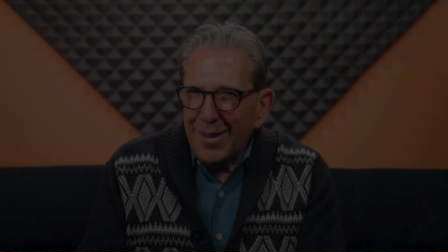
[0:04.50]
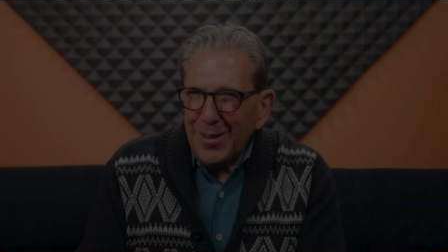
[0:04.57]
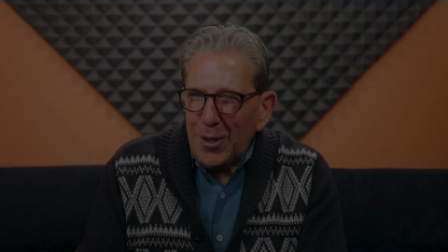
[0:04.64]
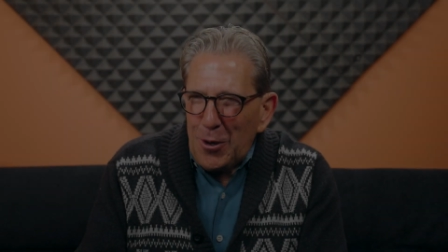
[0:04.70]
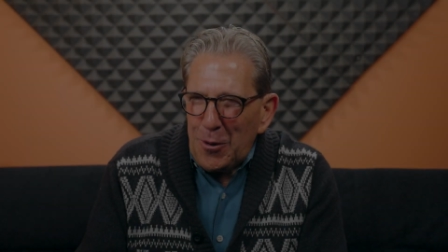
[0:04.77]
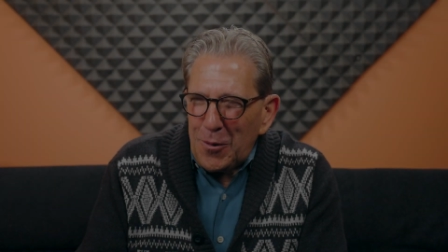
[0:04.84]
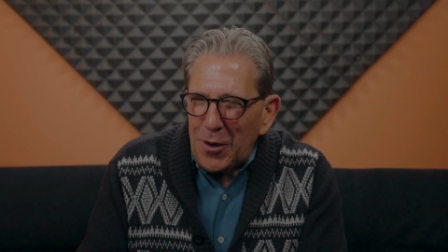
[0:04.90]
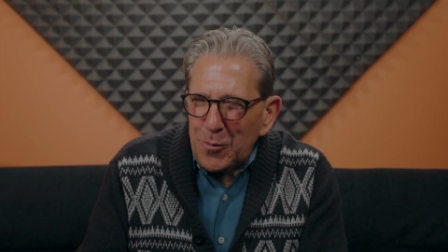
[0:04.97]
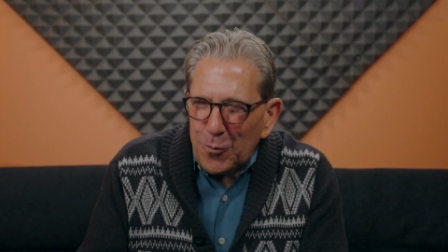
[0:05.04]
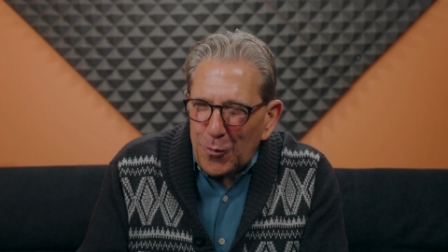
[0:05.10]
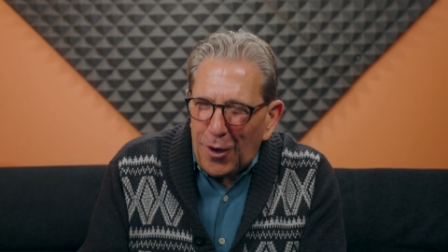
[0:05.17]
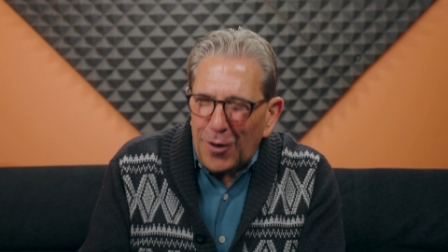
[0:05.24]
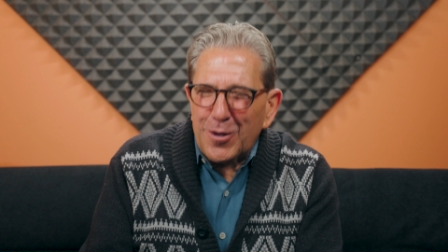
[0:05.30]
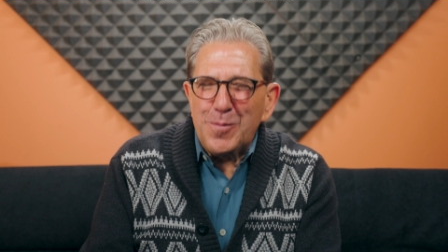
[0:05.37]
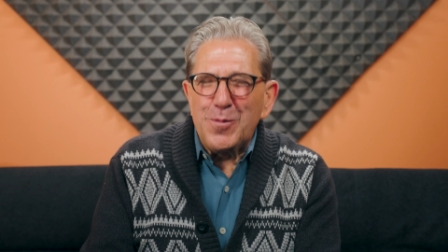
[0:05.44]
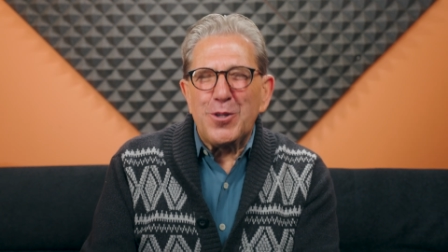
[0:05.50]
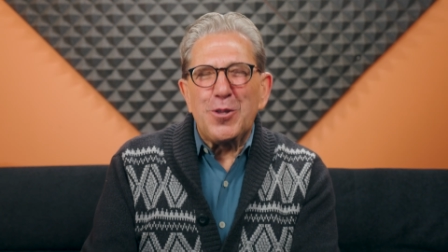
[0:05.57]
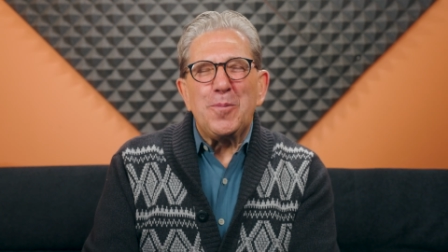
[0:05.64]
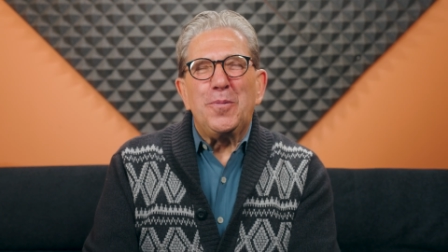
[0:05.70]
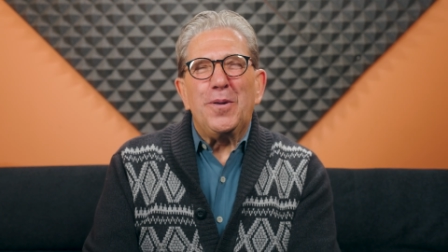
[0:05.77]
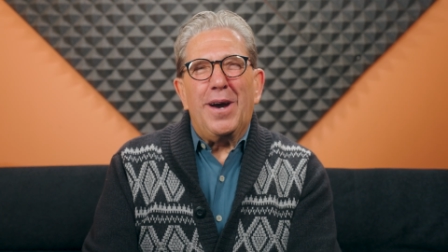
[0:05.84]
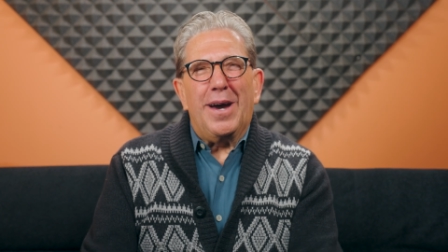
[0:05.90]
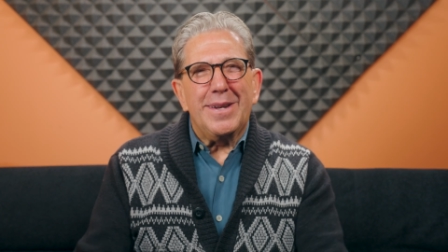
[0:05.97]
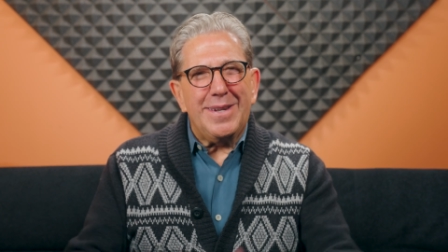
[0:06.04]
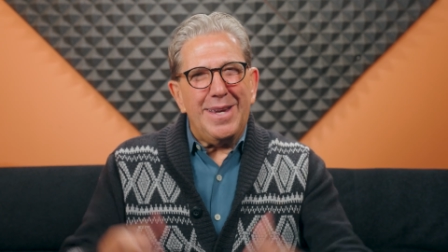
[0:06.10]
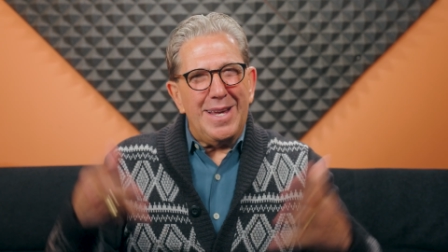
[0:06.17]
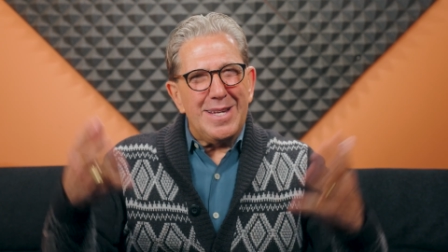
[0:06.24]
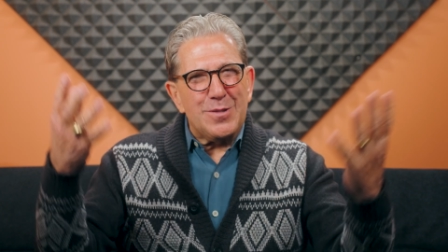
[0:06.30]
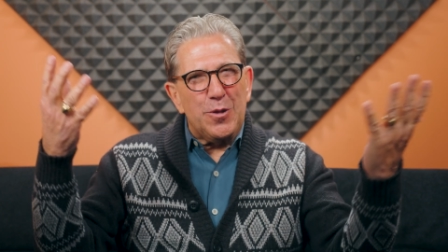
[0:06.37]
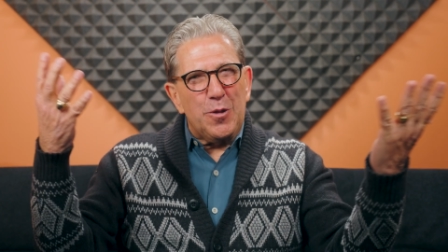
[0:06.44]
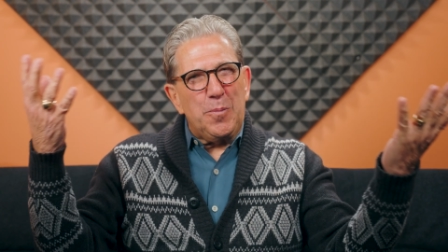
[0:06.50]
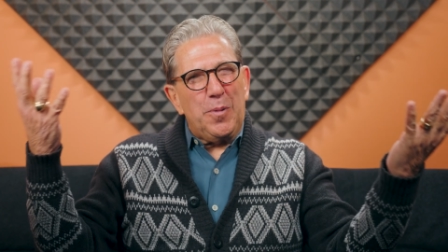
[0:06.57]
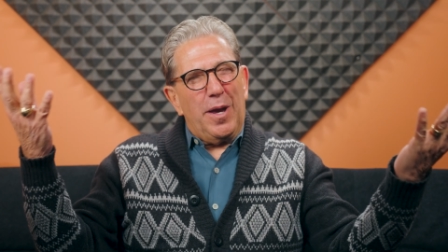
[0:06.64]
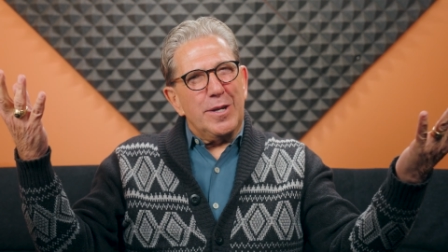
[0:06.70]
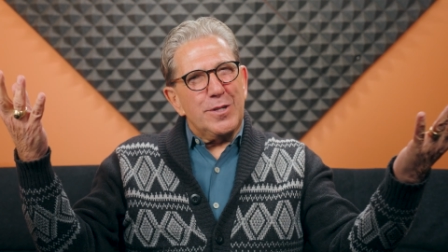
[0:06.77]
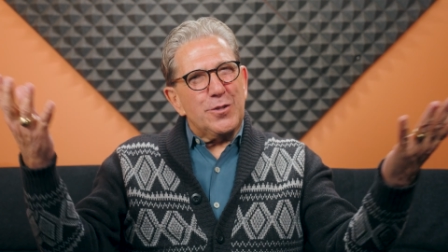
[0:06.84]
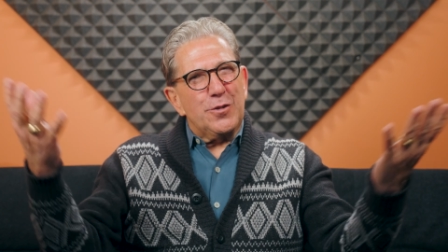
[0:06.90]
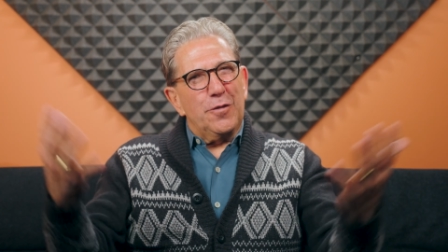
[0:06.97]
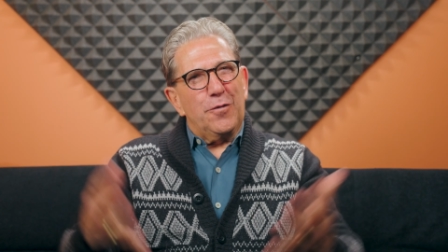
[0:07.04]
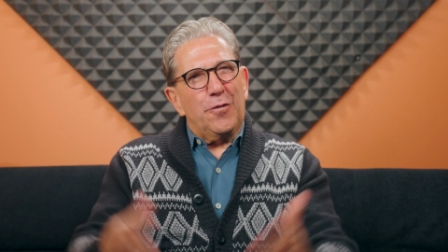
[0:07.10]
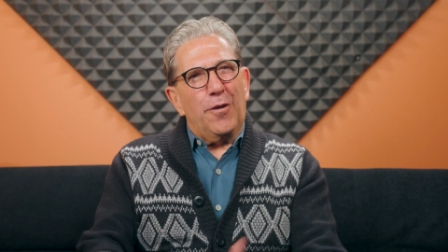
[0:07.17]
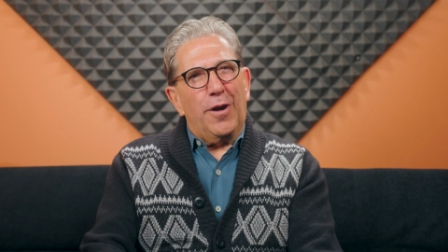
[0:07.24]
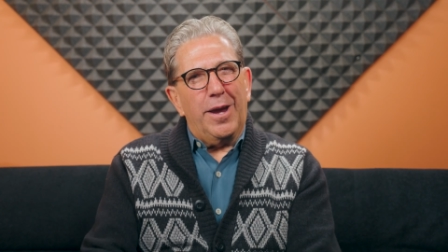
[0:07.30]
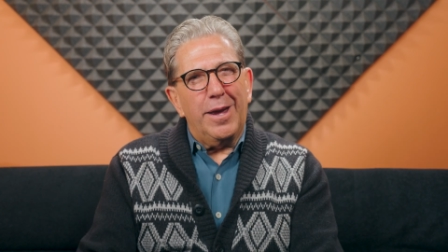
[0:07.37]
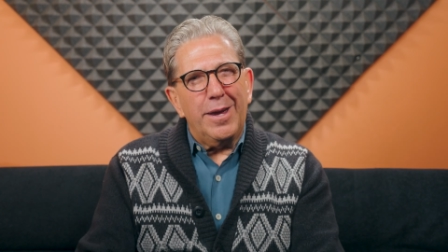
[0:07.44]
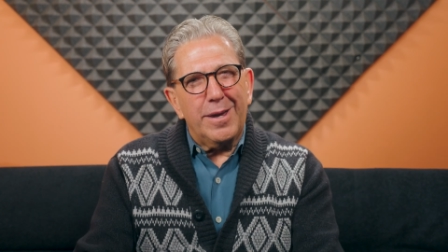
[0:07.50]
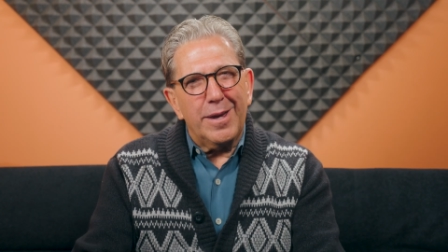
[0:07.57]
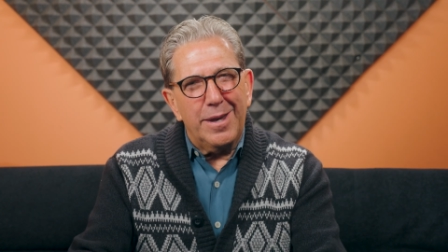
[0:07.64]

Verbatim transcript: Hello and welcome to the podcast with Pastor Frank.